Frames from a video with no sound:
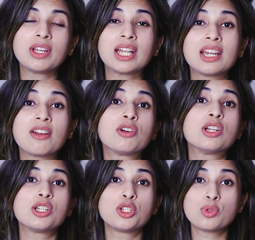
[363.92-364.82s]
we can
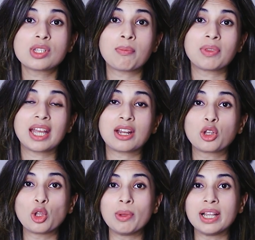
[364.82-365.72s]
never do something at a
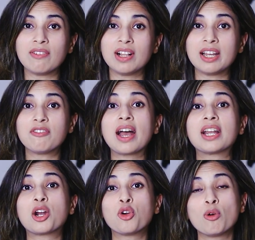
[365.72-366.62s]
global level if at
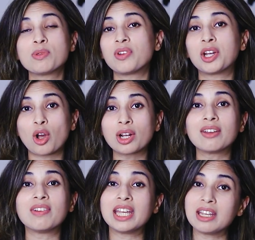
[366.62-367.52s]
our homes we are not
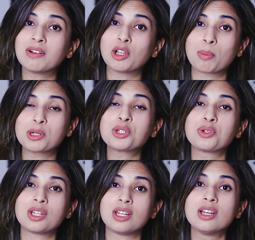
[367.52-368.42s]
giving equal
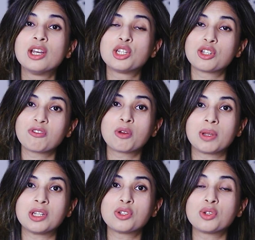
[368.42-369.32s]
opportunity to
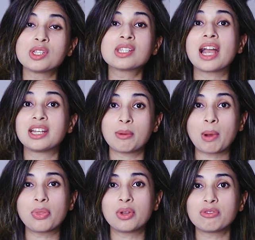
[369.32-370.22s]
women to decide
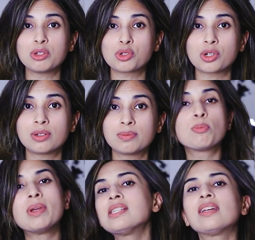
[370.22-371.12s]
about their future. So
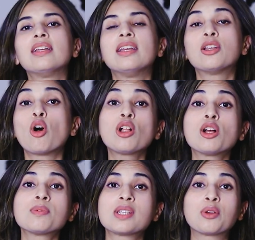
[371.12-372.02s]
basically, it all
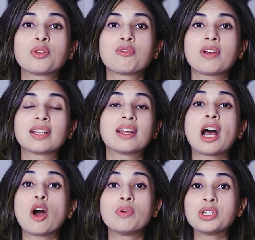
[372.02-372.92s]
comes down to the fact that
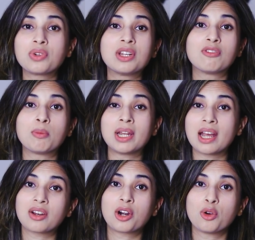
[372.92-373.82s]
how we treat women
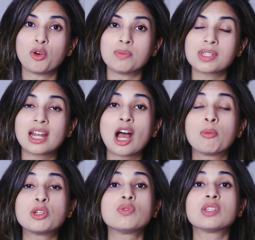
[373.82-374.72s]
at our homes and how
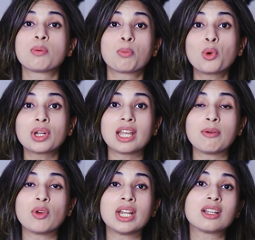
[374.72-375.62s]
much we support
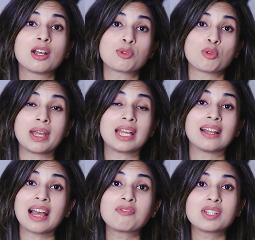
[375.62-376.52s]
them when it comes to making
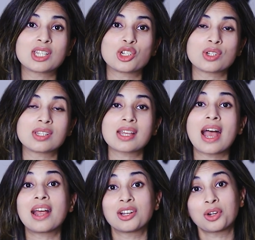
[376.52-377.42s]
life decisions
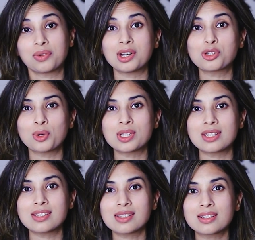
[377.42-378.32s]
and career
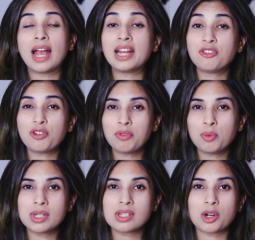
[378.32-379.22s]
choices. And if
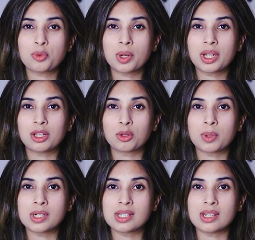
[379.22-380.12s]
everyone starts working
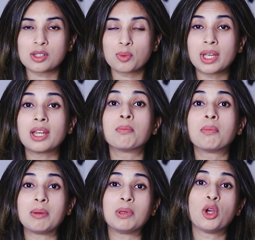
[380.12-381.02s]
towards this, we can
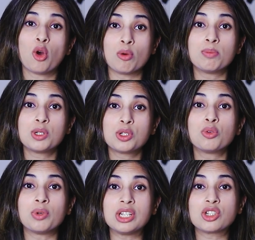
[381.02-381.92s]
maybe hope to
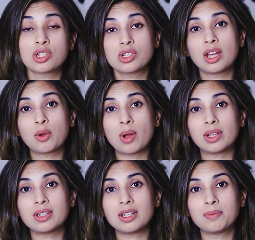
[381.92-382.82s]
reach
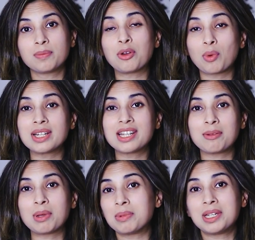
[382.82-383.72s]
equality and one day
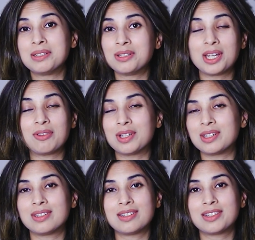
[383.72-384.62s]
maybe
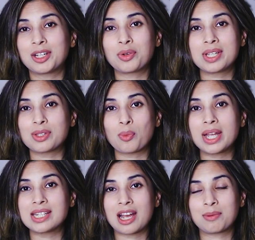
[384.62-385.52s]
even decrease the
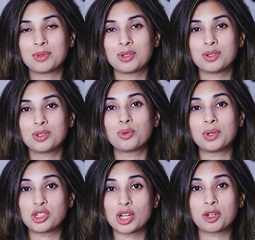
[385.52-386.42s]
wait time to
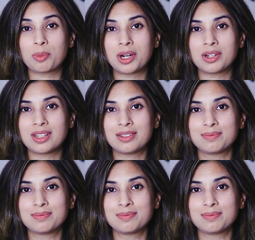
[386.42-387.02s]
reach gender parity.